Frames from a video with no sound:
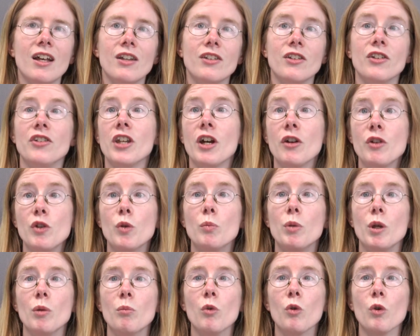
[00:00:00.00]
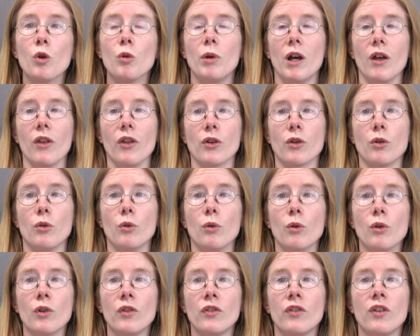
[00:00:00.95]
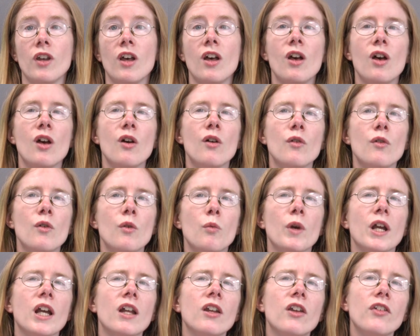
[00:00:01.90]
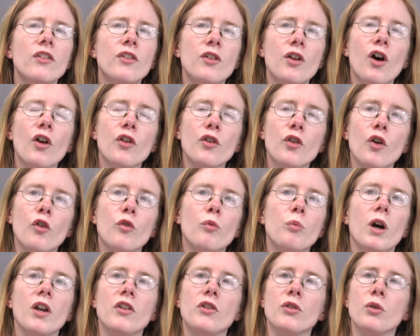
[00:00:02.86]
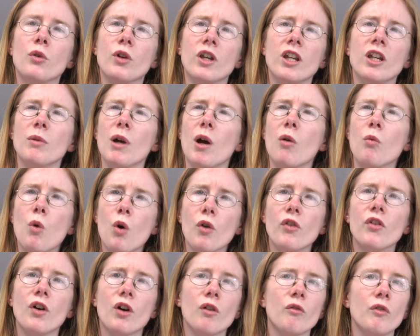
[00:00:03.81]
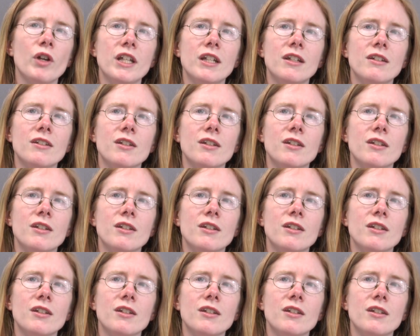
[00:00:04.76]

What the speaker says: To tell you a bit more about the course, we're going to start off by talking about what are reading